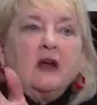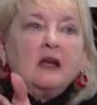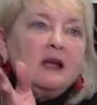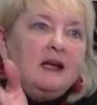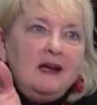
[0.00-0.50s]
The
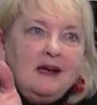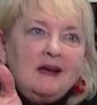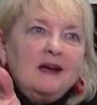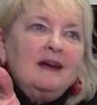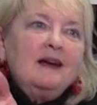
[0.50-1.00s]

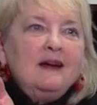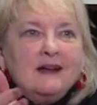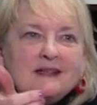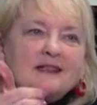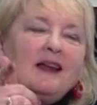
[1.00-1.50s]
link,
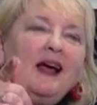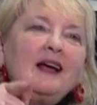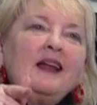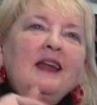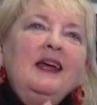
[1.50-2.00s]
it's
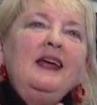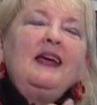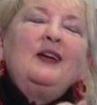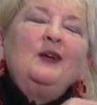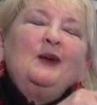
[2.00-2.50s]
like a link,